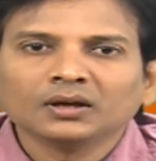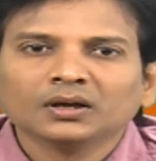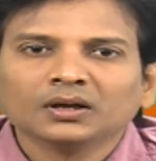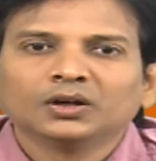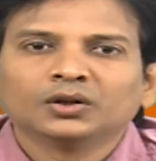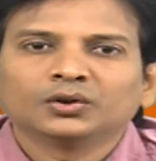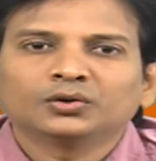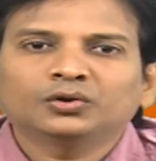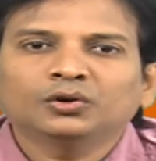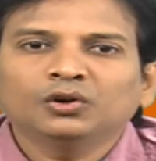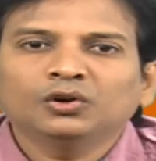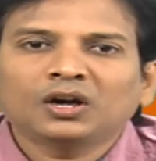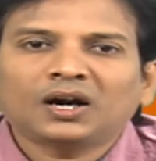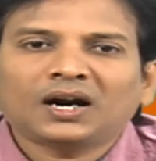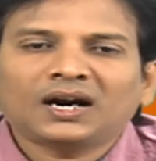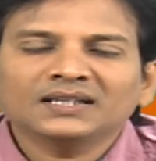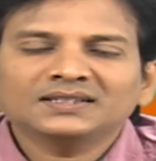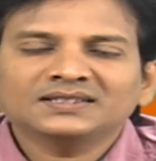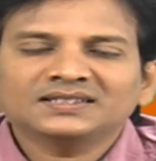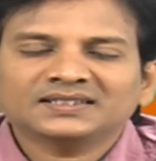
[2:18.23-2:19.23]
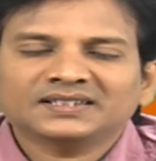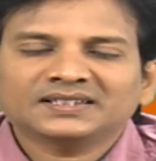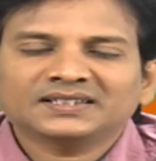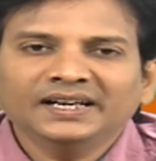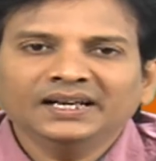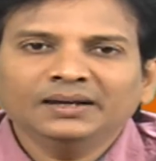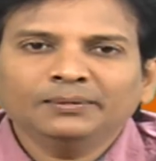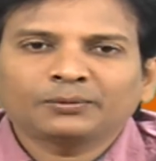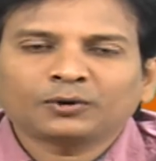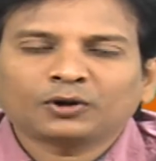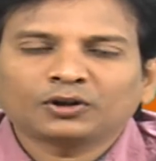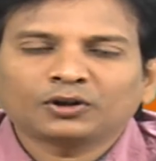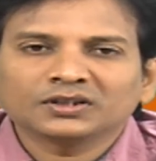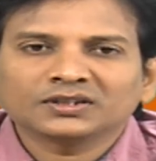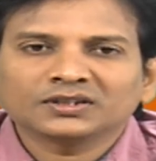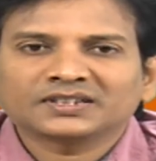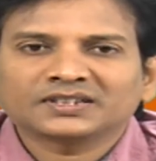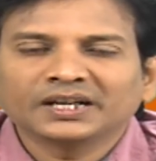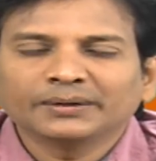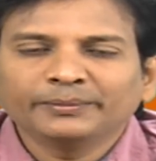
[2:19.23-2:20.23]
So large scale projects
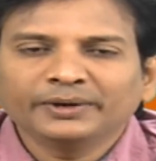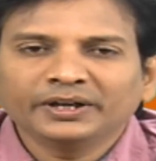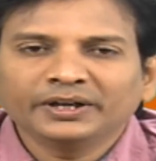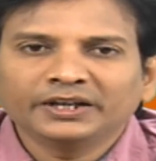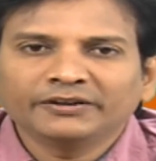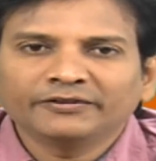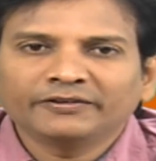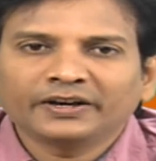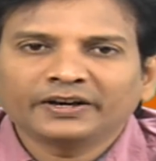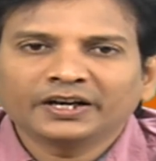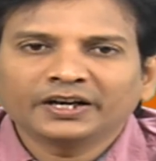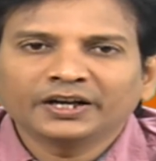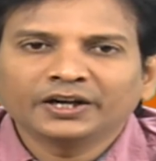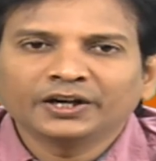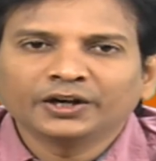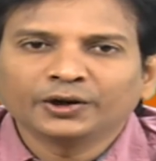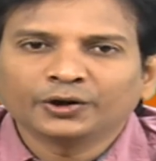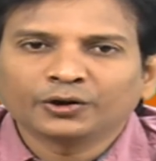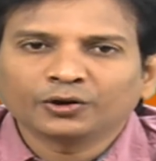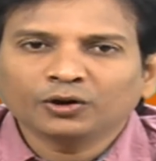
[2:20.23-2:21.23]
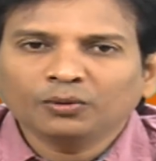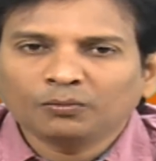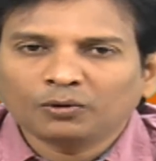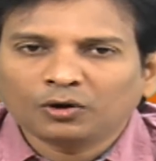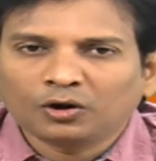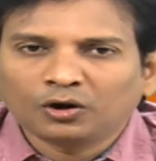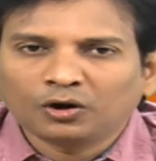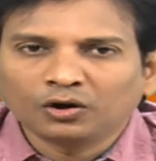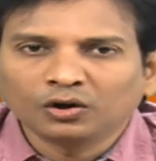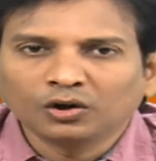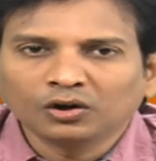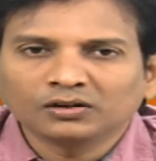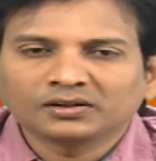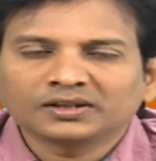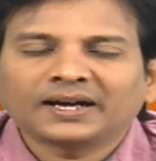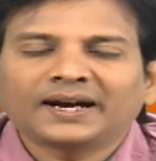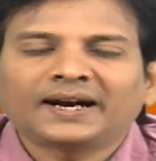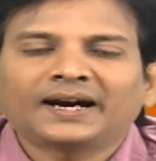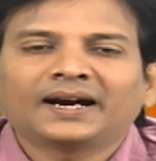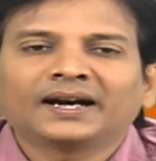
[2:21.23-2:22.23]
can be divided into the modules,
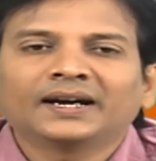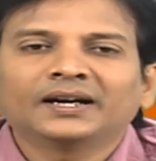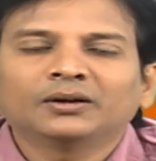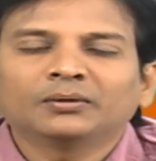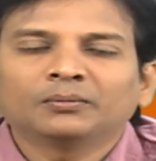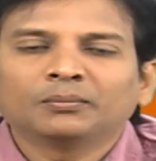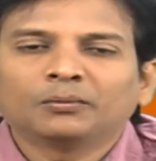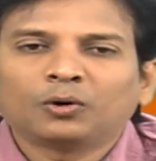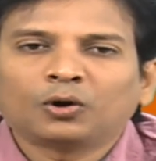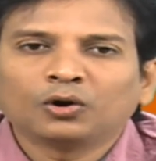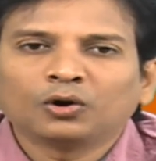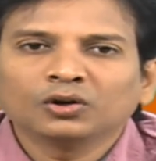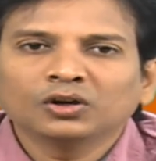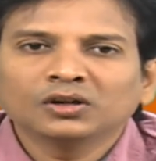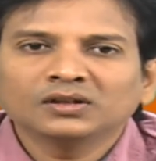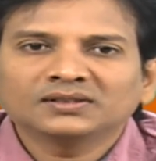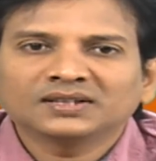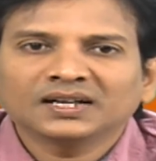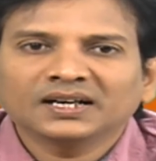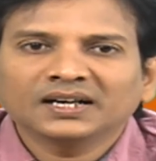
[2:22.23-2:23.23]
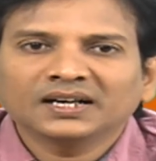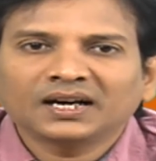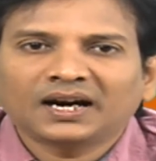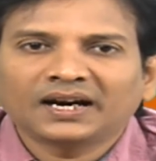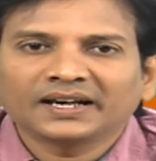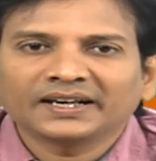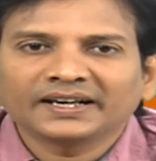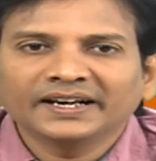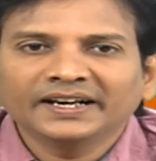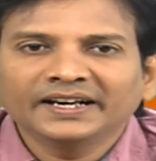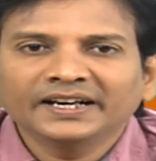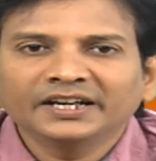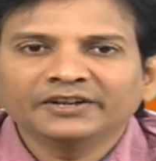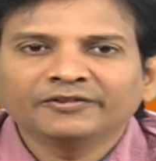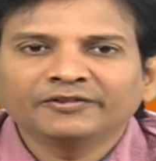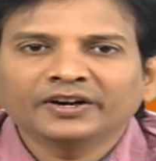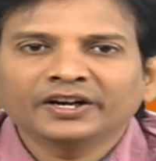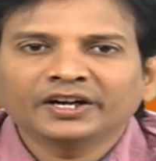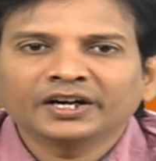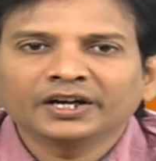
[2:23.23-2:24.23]
and modules are again
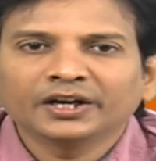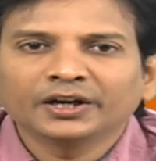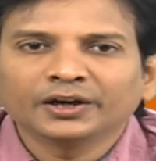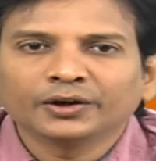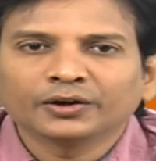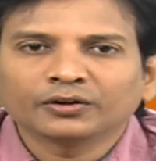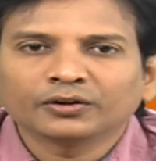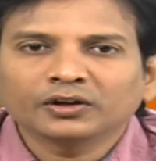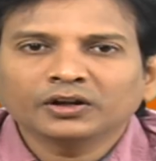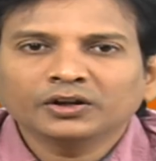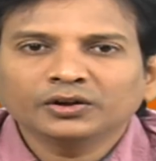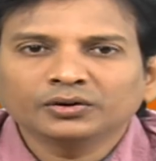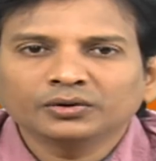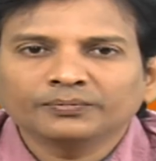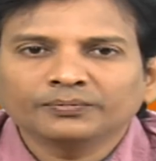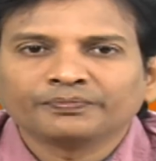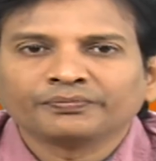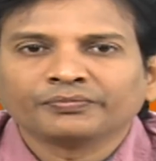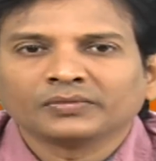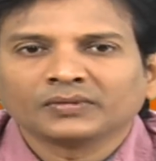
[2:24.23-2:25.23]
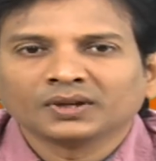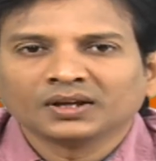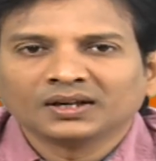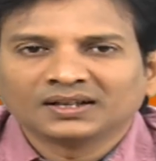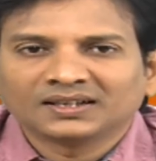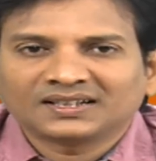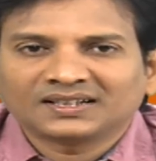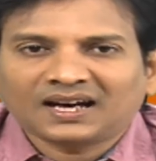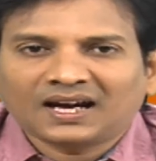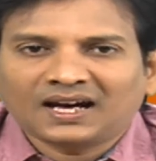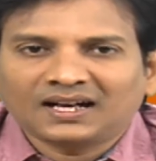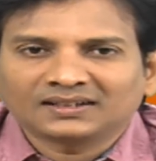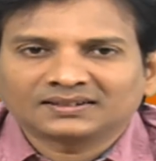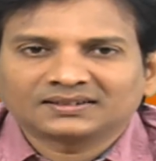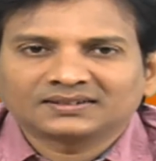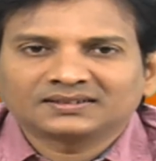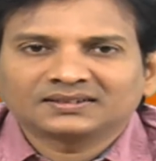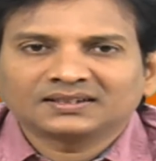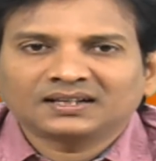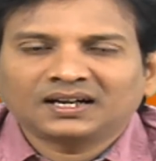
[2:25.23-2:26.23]
divided into the
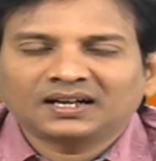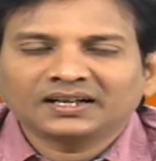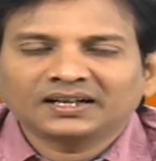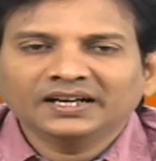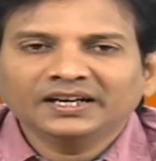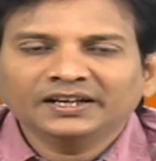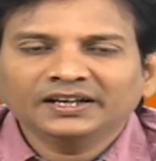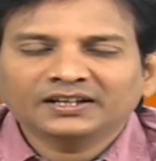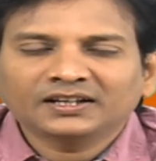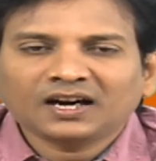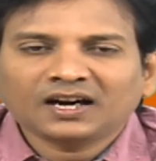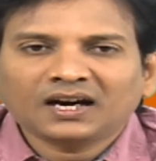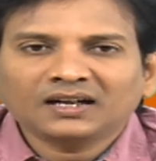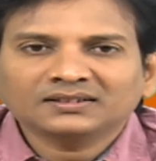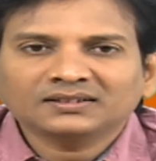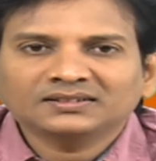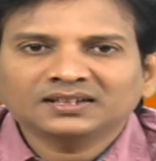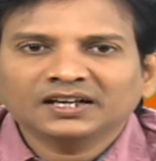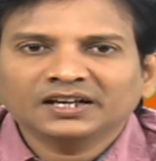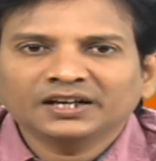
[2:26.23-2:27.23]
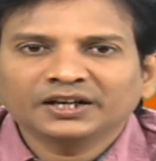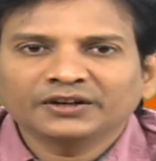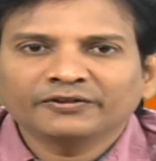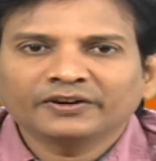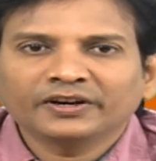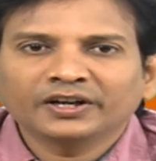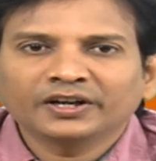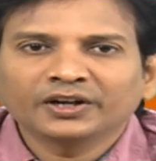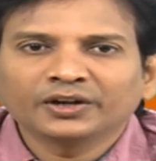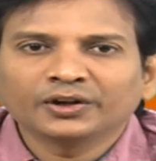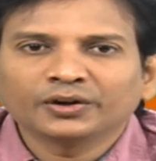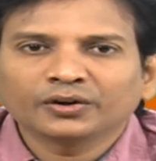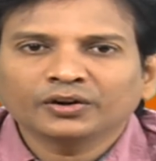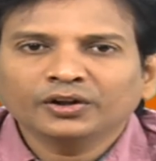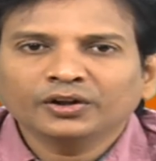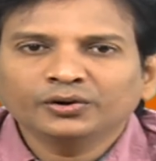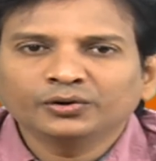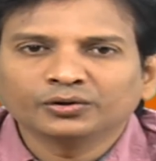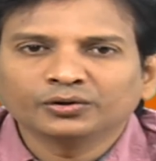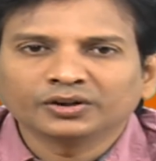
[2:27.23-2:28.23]
tasks, again tasks are divided into the
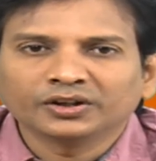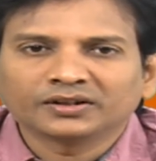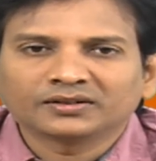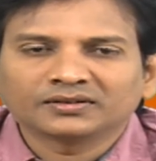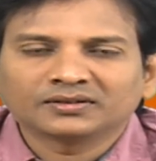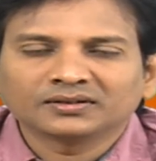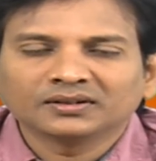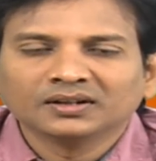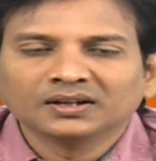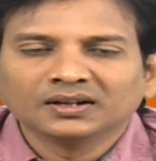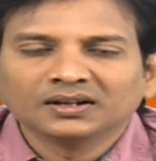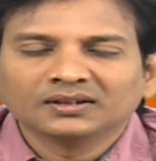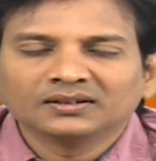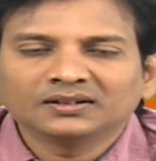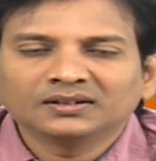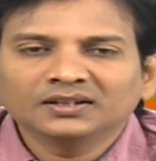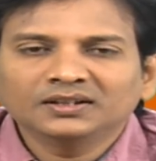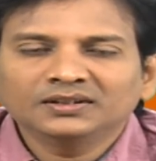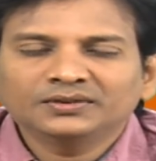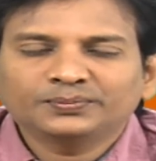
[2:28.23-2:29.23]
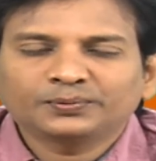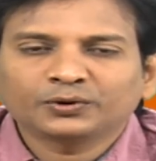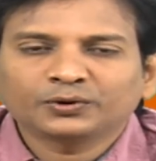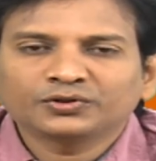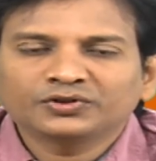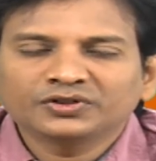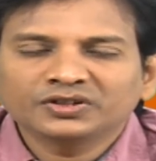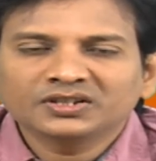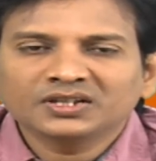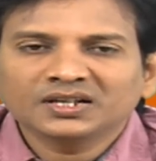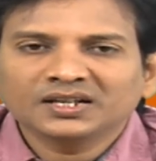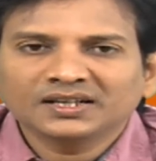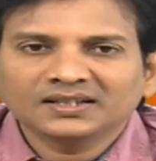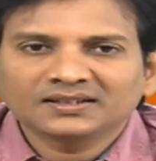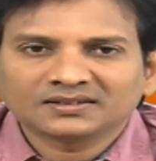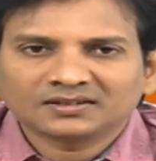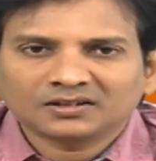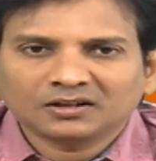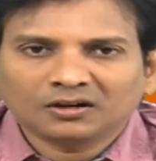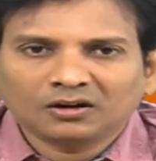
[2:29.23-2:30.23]
units. This procedure is
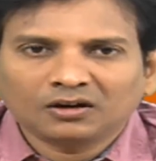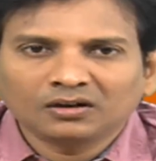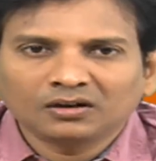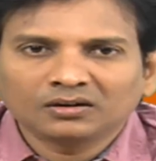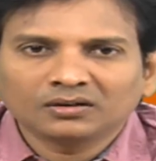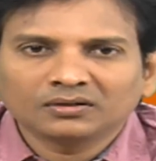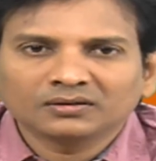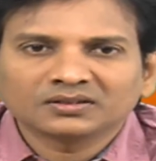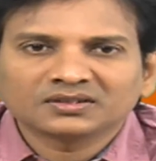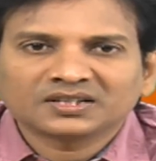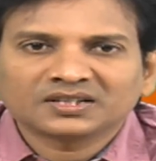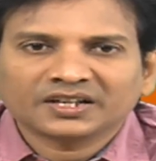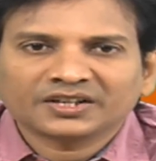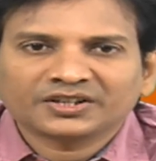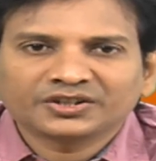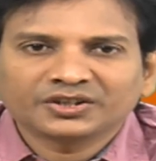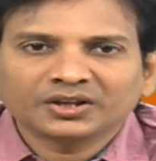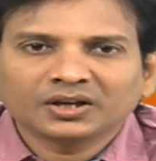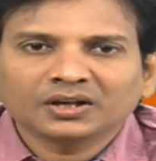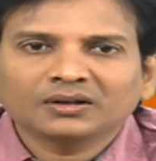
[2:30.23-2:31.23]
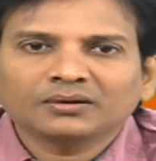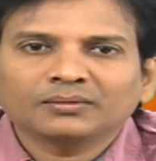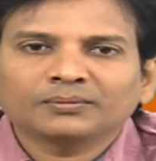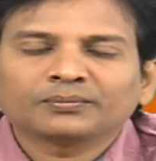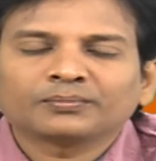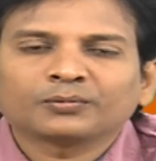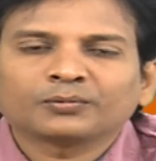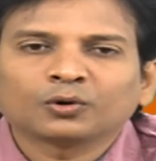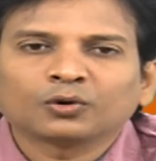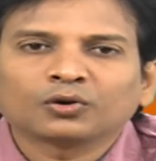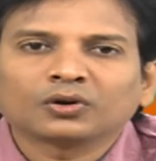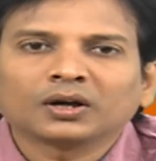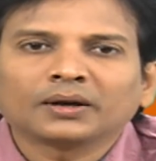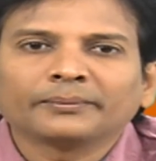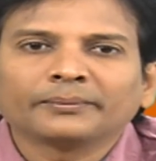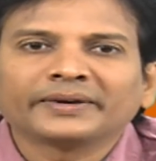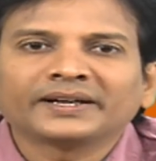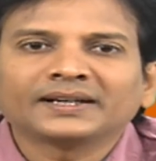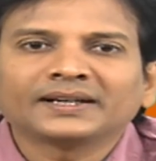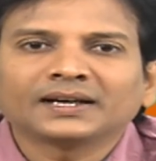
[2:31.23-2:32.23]
called structured
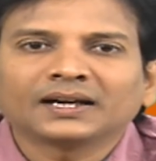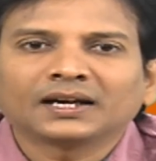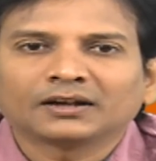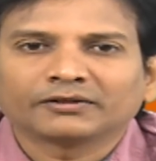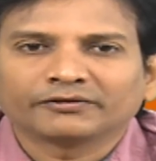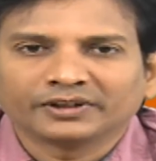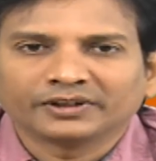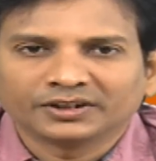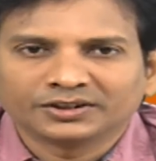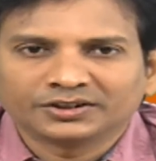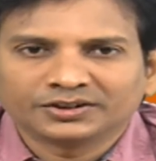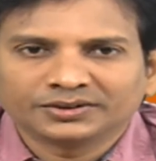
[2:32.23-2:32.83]
programming language.